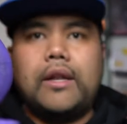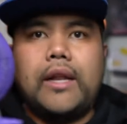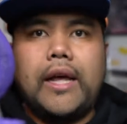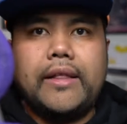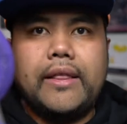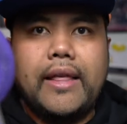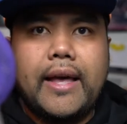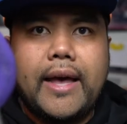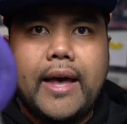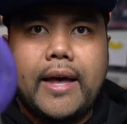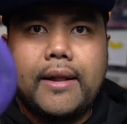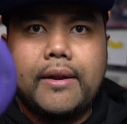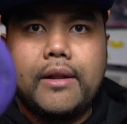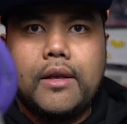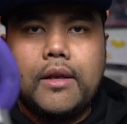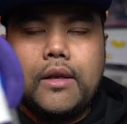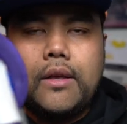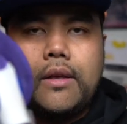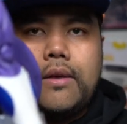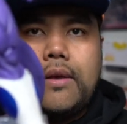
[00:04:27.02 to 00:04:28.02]
like that,
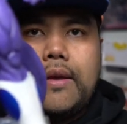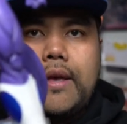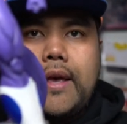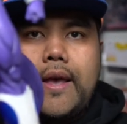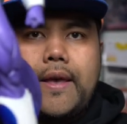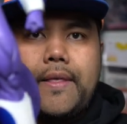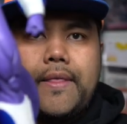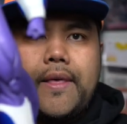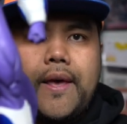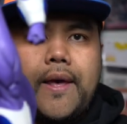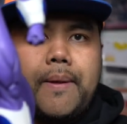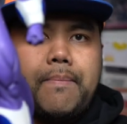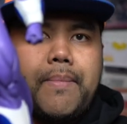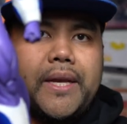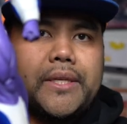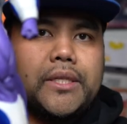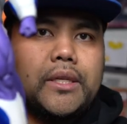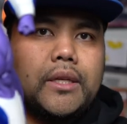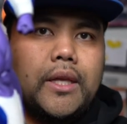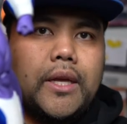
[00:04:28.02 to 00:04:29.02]
and then
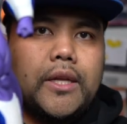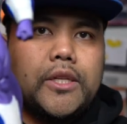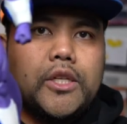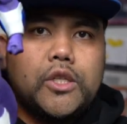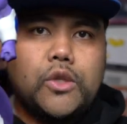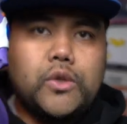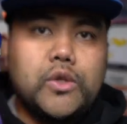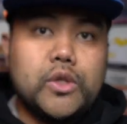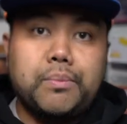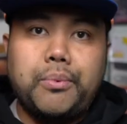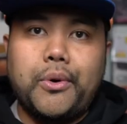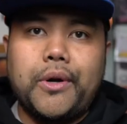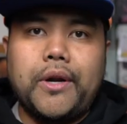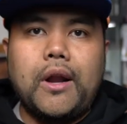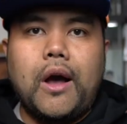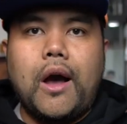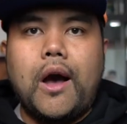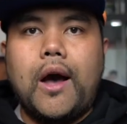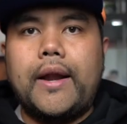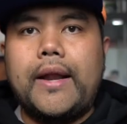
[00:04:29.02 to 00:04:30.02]
basically just you just put
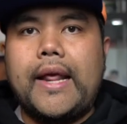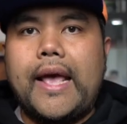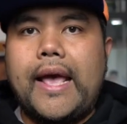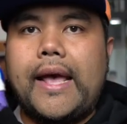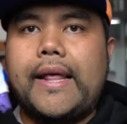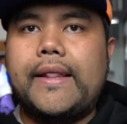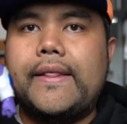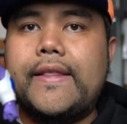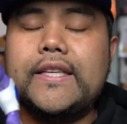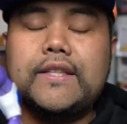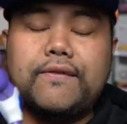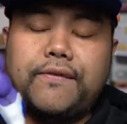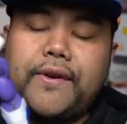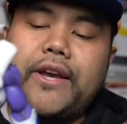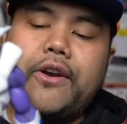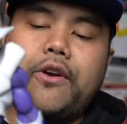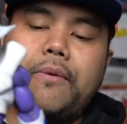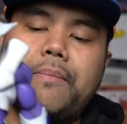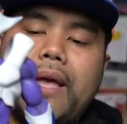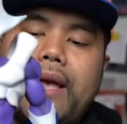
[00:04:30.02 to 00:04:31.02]
it on. And this
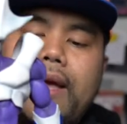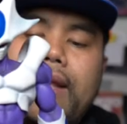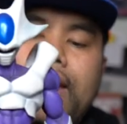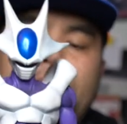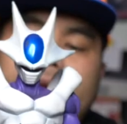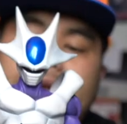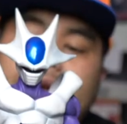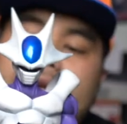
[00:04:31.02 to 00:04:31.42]
figure, man, like